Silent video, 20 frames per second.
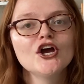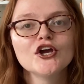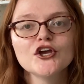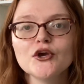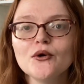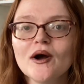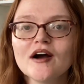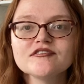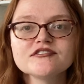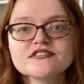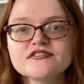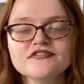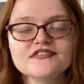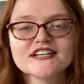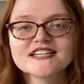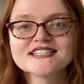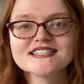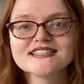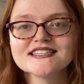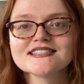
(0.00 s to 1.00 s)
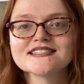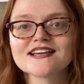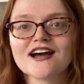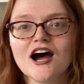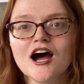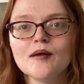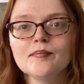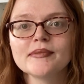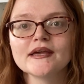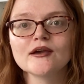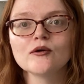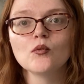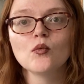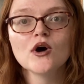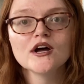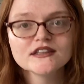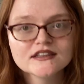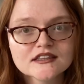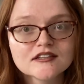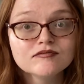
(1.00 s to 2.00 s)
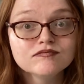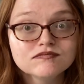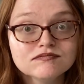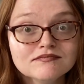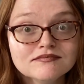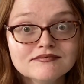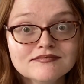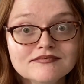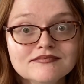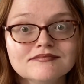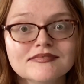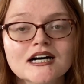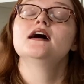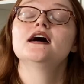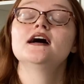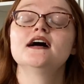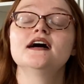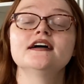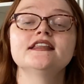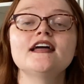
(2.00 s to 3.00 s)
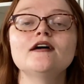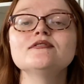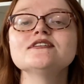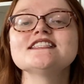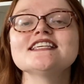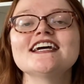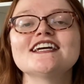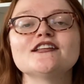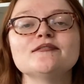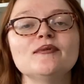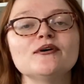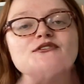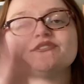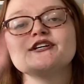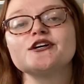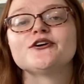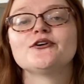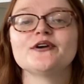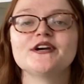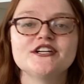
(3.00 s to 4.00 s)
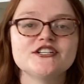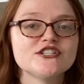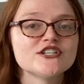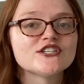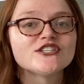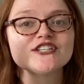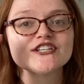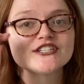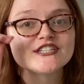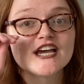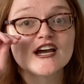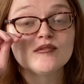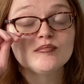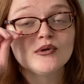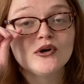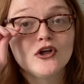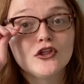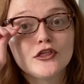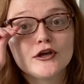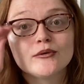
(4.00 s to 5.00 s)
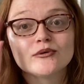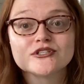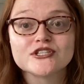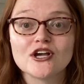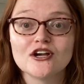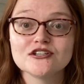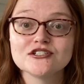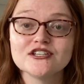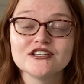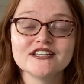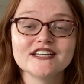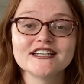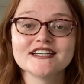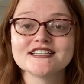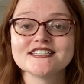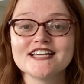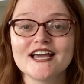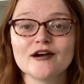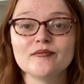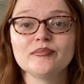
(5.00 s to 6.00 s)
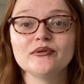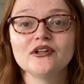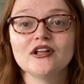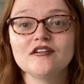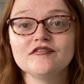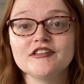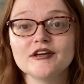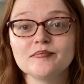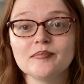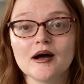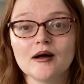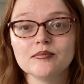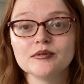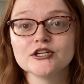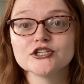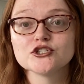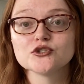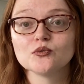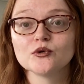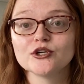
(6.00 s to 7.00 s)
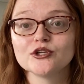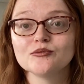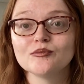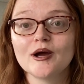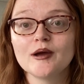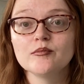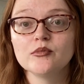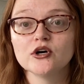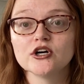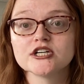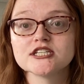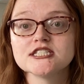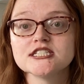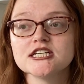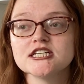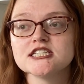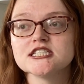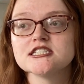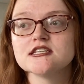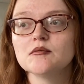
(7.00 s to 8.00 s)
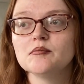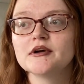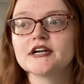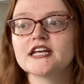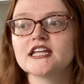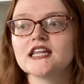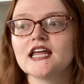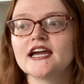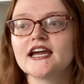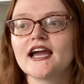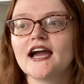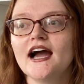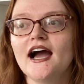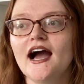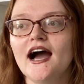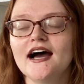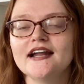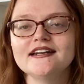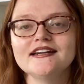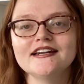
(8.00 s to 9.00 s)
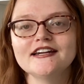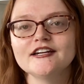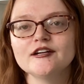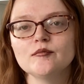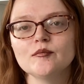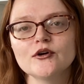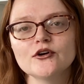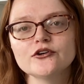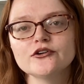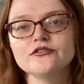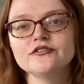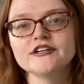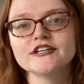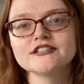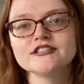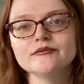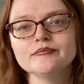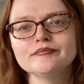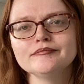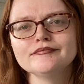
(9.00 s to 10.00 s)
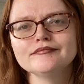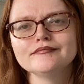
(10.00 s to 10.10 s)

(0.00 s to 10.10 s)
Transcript: you have to fix this copy. What the? That was like the most egregious example. There was also the example of they published one of my books and somebody like added in a murder victim.